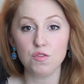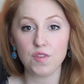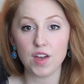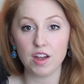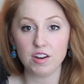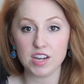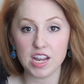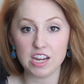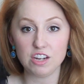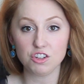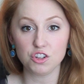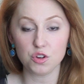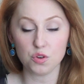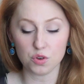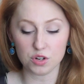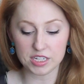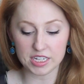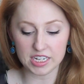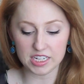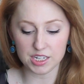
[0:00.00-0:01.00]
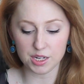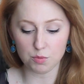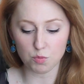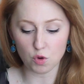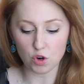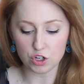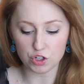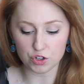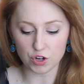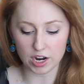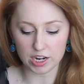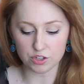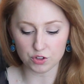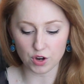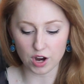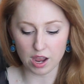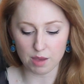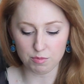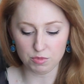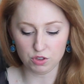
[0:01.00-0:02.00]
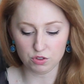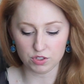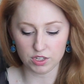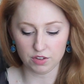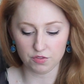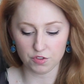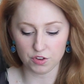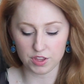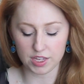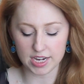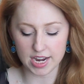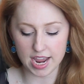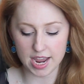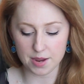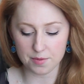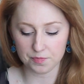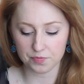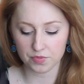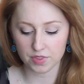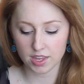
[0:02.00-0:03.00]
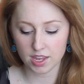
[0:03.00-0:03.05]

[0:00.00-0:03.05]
foundation or tinted moisturizer I'm using for the day.